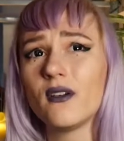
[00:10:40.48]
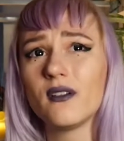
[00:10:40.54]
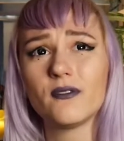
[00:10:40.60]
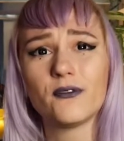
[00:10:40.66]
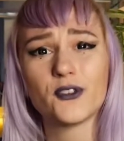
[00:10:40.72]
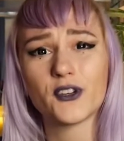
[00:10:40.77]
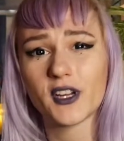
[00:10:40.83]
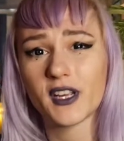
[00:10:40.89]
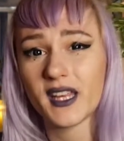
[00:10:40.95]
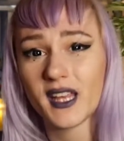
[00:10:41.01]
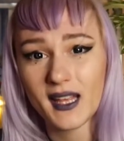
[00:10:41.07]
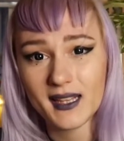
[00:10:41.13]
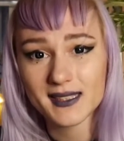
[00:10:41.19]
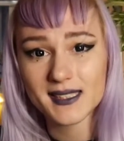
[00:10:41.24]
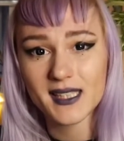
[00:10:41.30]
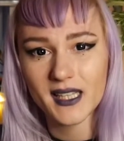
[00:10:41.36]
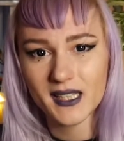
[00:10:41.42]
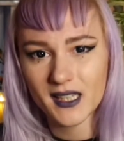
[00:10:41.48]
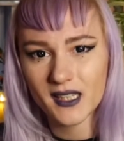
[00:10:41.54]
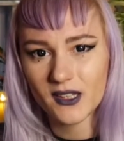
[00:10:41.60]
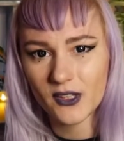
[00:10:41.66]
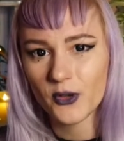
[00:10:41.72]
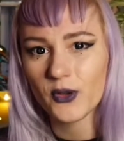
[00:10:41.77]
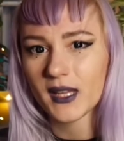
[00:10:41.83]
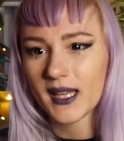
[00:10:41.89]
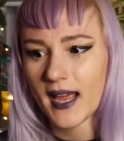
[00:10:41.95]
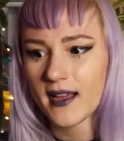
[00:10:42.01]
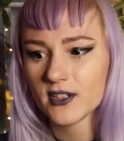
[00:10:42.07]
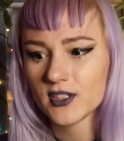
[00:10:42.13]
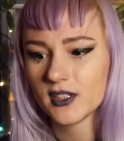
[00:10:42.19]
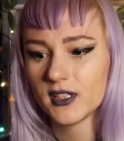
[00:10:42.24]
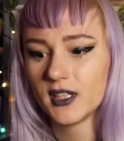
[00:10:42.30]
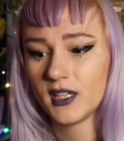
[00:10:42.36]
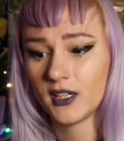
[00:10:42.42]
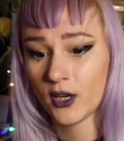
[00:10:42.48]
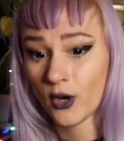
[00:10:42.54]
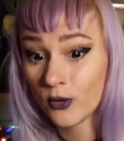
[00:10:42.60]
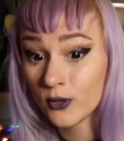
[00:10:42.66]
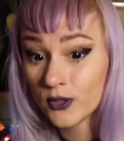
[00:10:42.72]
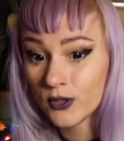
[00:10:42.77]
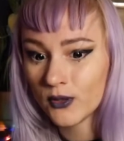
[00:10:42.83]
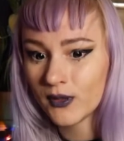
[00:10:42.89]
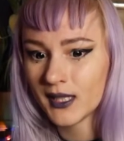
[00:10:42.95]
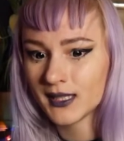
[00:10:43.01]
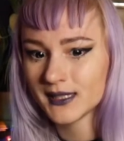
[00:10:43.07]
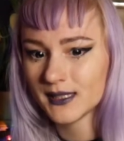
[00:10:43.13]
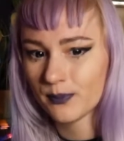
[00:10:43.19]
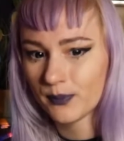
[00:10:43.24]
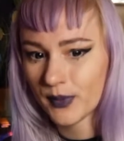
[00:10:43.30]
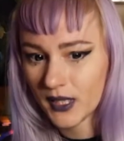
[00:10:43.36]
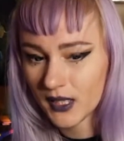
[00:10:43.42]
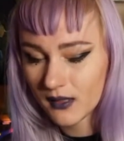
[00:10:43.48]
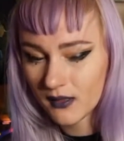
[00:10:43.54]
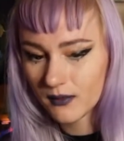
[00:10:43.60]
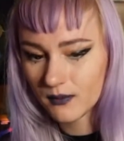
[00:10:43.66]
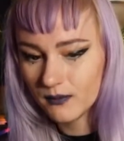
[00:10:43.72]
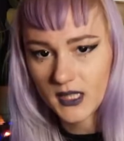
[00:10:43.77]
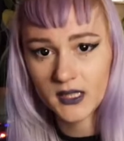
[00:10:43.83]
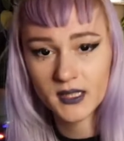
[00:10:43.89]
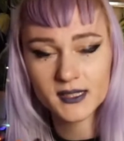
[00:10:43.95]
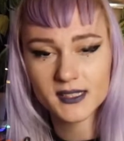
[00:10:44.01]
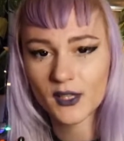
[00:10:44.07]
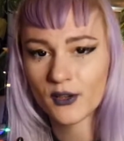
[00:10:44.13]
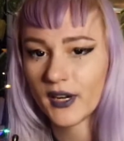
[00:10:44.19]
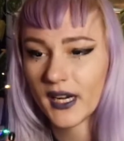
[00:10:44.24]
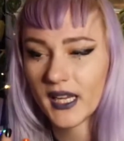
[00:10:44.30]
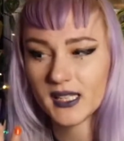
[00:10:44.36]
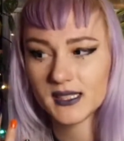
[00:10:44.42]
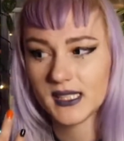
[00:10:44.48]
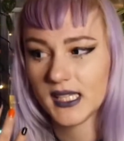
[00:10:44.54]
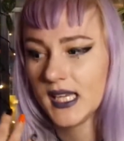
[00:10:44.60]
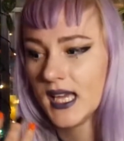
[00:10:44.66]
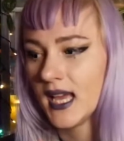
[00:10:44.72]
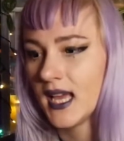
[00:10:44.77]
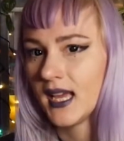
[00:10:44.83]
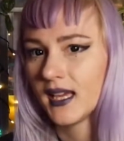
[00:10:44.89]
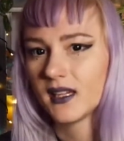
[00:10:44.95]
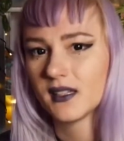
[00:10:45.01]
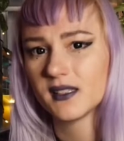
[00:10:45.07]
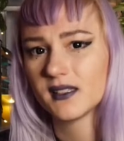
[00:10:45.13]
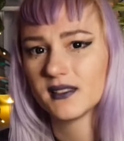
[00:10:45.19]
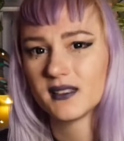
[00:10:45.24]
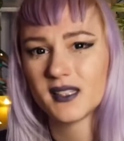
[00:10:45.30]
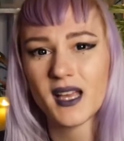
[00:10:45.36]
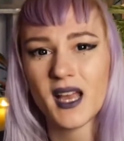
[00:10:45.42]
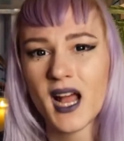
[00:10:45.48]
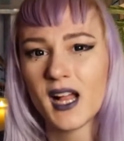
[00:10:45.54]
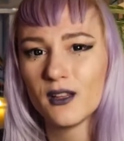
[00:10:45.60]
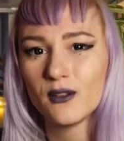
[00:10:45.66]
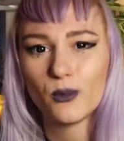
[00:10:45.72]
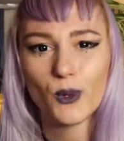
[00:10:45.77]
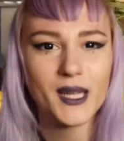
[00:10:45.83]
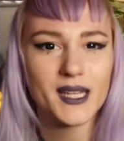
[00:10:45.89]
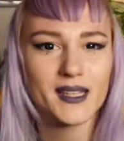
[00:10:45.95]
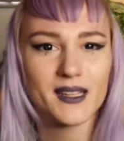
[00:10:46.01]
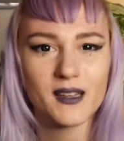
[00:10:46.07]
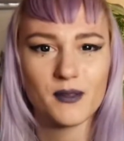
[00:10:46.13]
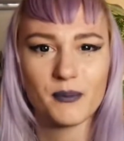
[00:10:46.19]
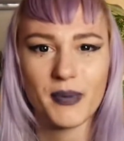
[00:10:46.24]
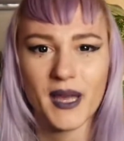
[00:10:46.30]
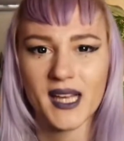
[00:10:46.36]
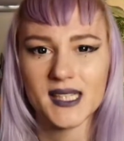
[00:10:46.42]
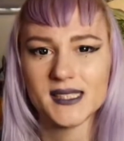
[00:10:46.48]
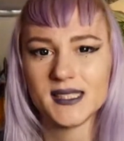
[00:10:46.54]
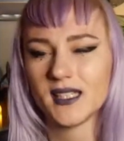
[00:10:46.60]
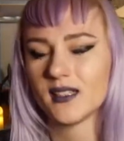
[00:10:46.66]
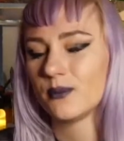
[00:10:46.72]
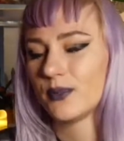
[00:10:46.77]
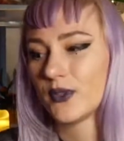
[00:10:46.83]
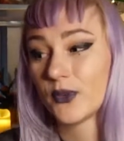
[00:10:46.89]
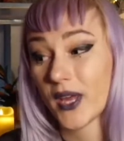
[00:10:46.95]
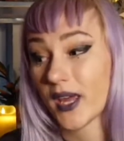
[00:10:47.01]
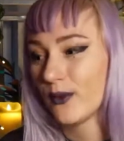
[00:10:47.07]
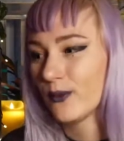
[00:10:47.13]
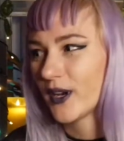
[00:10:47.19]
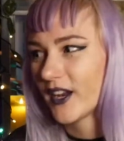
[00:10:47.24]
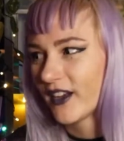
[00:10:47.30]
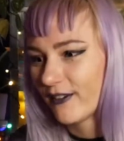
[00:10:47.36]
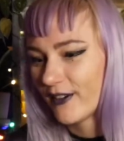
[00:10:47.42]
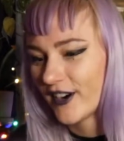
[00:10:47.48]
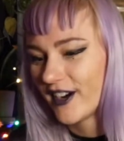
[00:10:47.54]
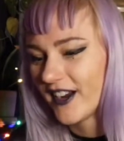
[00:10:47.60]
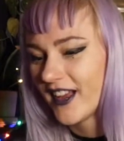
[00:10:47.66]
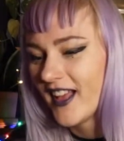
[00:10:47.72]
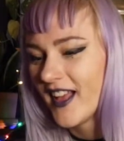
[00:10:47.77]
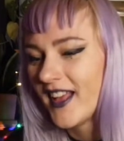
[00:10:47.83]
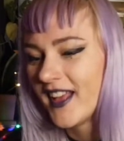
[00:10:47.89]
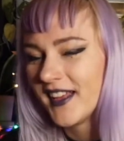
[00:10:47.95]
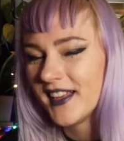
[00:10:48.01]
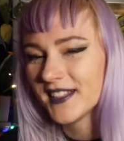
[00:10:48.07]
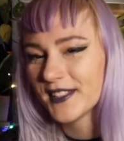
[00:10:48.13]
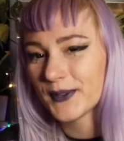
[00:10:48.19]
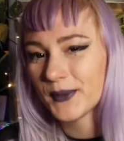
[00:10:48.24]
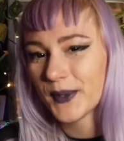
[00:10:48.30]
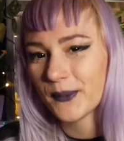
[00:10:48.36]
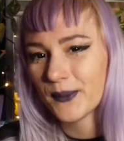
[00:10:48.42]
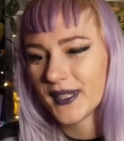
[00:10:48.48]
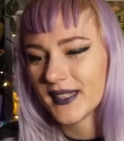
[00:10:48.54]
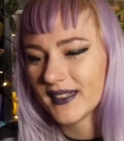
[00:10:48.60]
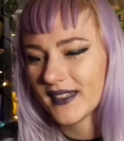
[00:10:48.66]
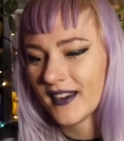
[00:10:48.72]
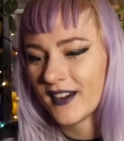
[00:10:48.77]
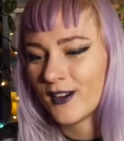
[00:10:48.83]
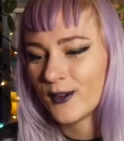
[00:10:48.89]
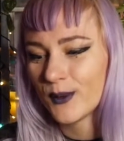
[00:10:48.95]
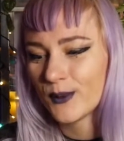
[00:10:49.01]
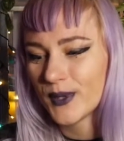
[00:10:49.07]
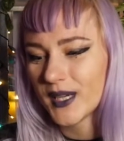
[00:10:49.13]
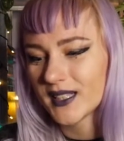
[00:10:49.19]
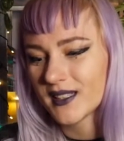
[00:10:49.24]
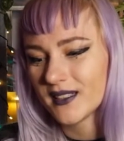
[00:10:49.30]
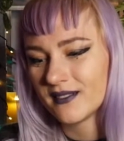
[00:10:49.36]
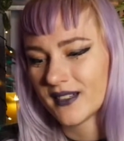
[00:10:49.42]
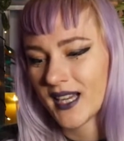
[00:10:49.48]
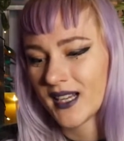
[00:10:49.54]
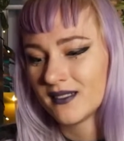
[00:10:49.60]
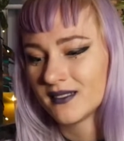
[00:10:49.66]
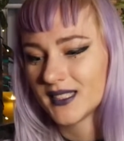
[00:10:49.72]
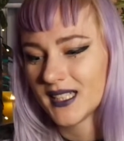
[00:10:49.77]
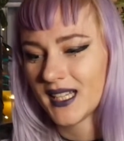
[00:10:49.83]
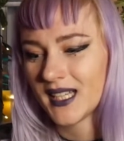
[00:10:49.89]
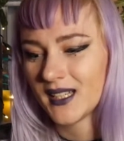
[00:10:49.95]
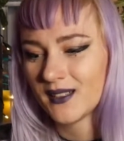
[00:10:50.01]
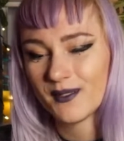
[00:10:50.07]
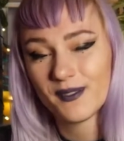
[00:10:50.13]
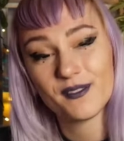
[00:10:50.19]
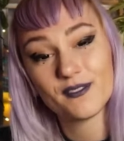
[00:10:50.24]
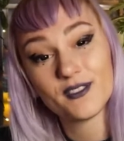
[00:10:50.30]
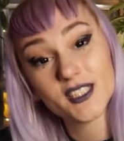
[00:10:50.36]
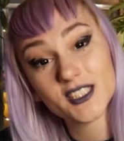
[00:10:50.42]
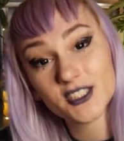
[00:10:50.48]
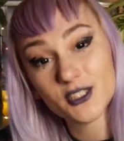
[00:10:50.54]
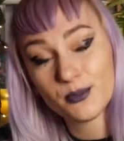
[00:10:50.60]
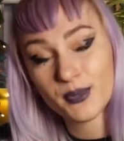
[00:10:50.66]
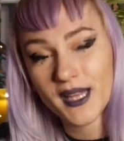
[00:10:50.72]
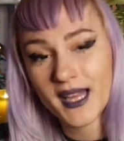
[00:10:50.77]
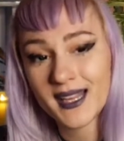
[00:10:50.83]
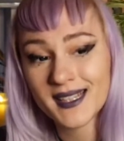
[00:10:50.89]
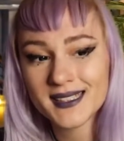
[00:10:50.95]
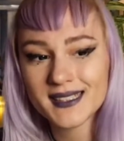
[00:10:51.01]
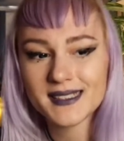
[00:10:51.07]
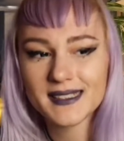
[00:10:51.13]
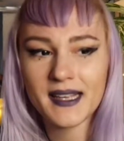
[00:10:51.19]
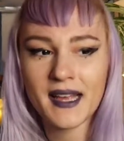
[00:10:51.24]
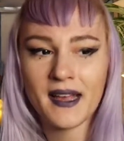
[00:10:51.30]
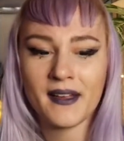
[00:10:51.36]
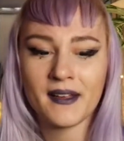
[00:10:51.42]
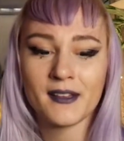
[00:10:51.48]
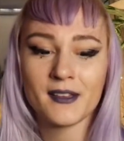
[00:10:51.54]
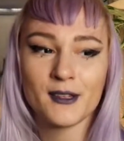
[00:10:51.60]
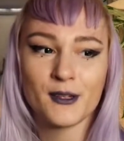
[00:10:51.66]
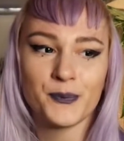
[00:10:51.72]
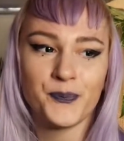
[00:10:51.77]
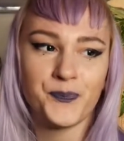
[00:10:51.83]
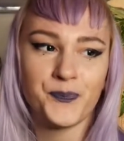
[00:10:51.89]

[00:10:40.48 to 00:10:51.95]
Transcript: for kids, like that you can actually go to and spin. It's crazy. The Halloween didn't pass yet, but okay, whatever. So we went there, we walked around, and we reached the plants, and